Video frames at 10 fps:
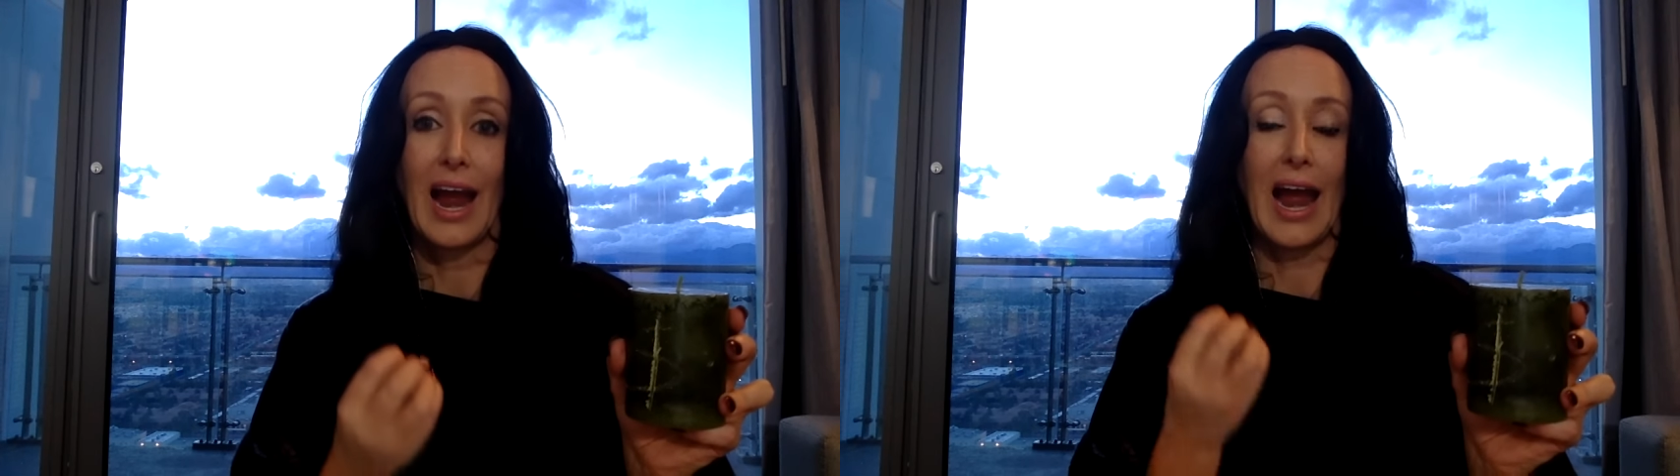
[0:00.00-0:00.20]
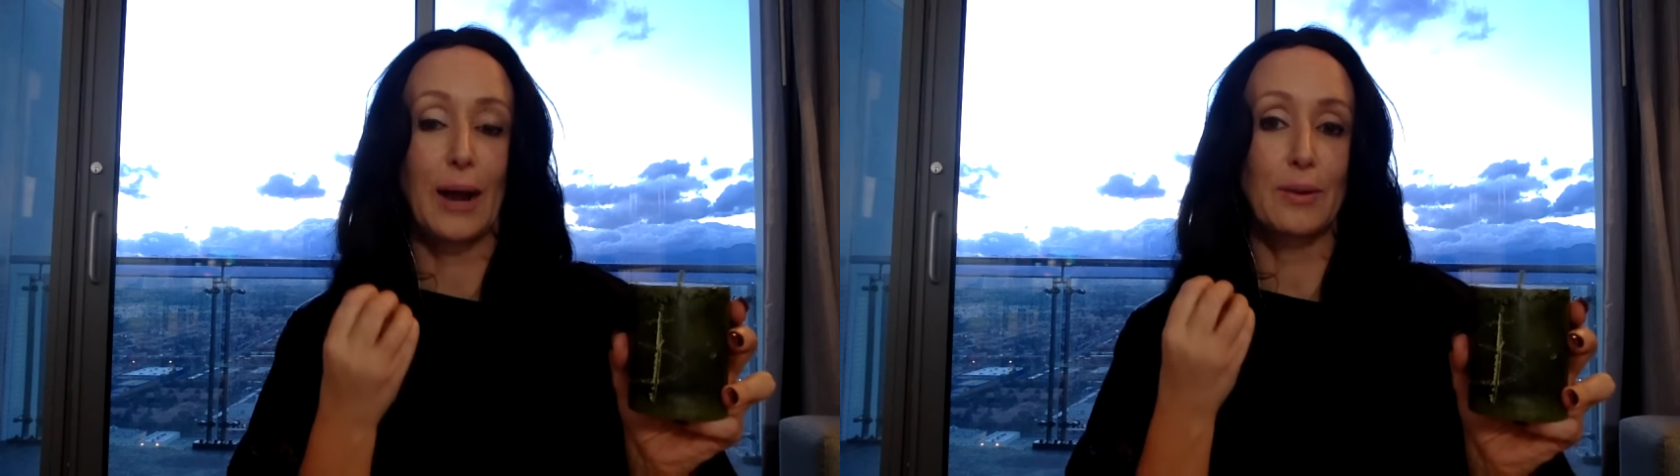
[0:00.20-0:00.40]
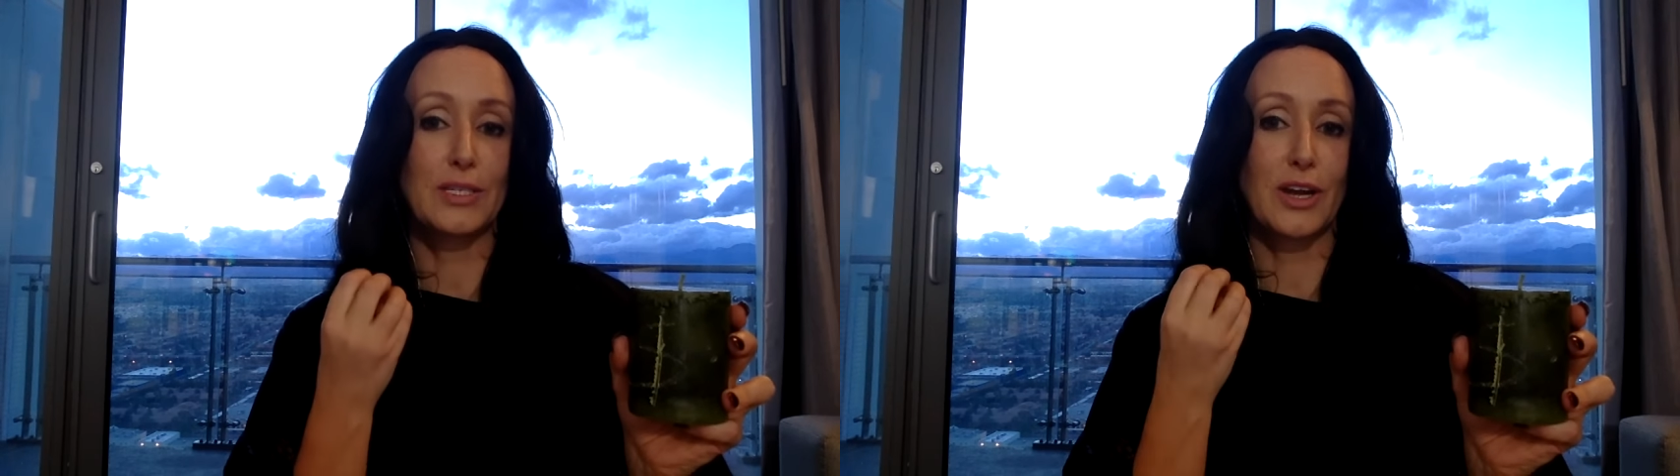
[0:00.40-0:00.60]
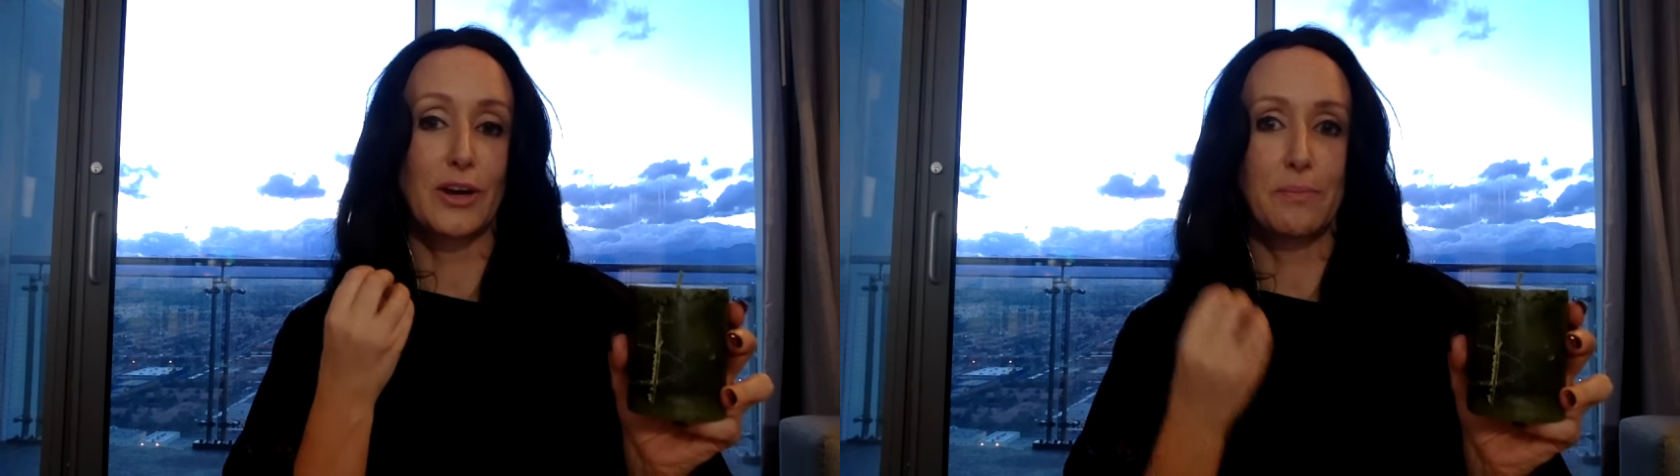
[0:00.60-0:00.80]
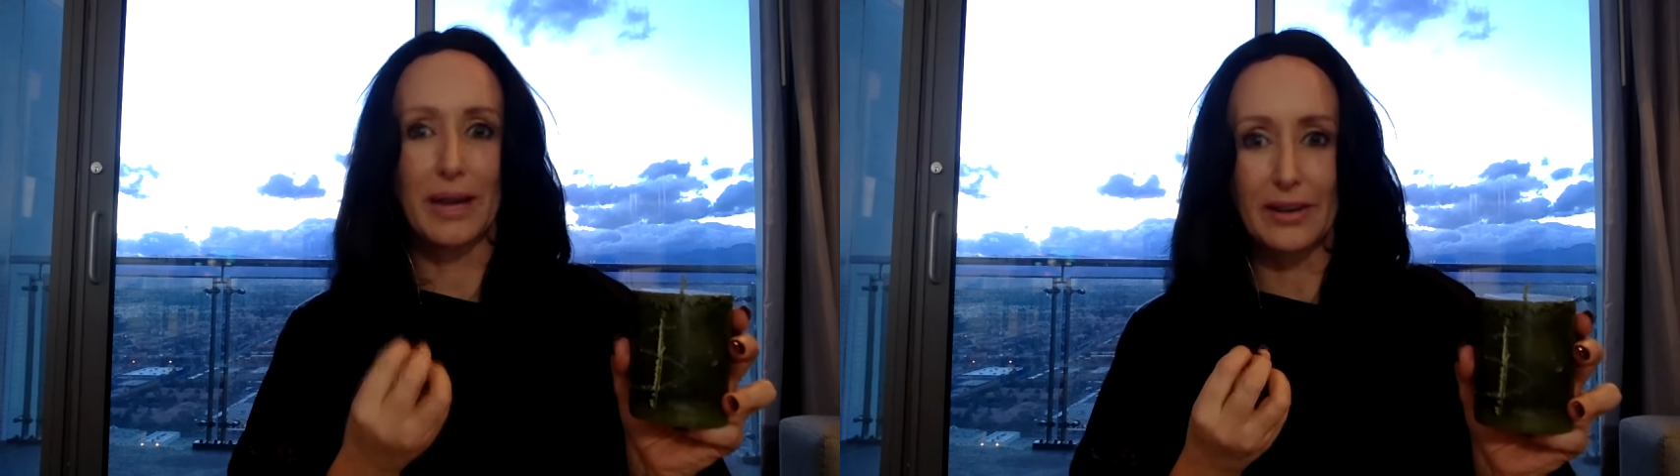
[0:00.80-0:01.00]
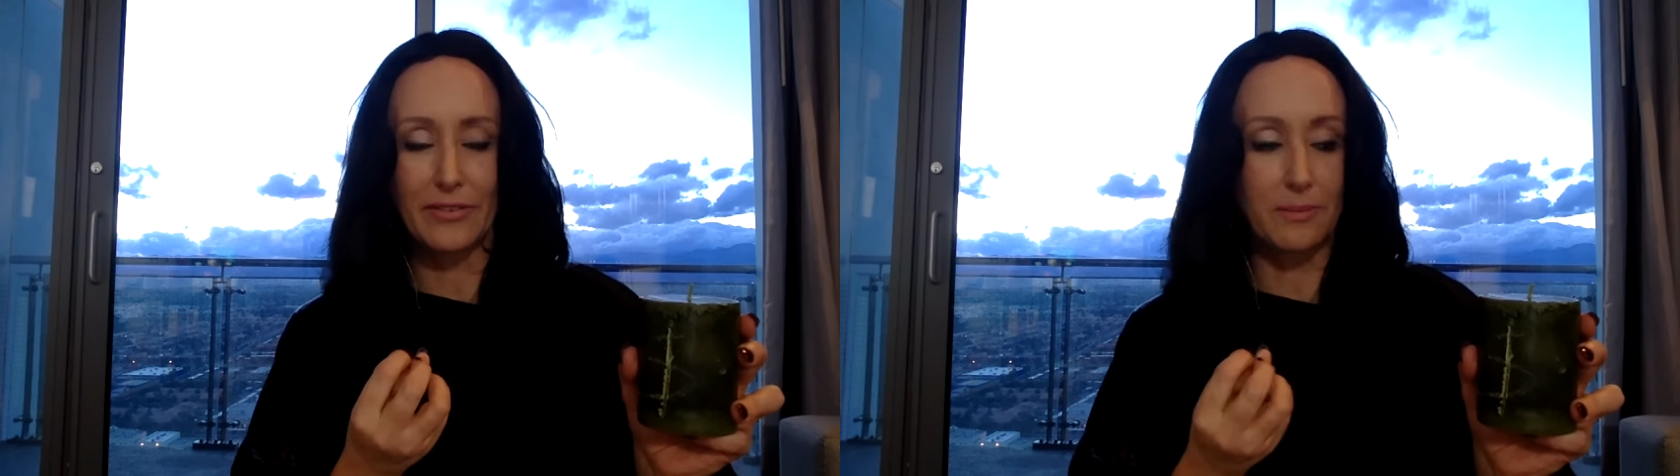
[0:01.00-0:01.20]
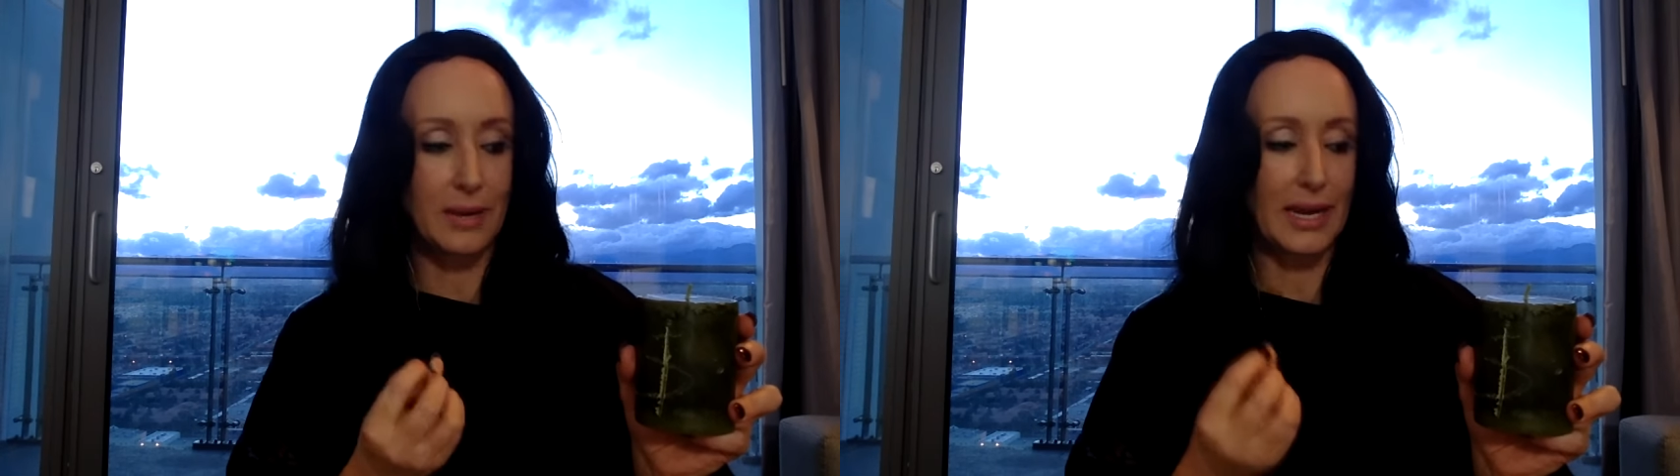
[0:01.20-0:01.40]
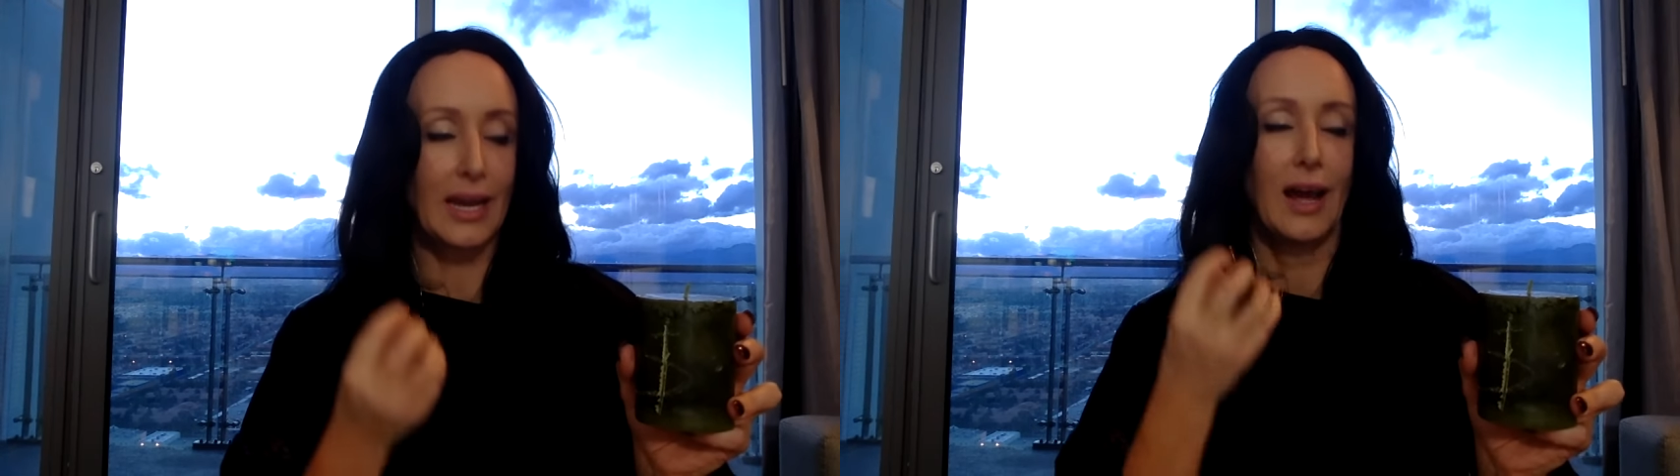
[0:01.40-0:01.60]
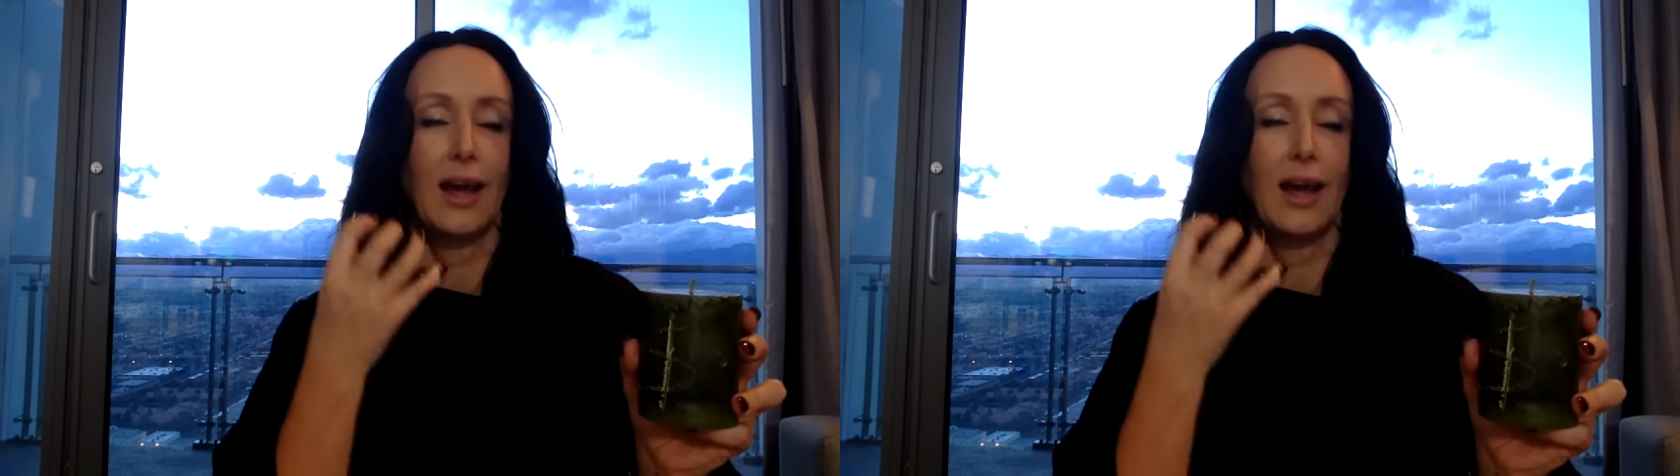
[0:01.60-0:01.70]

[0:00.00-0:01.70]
how it's going to benefit me.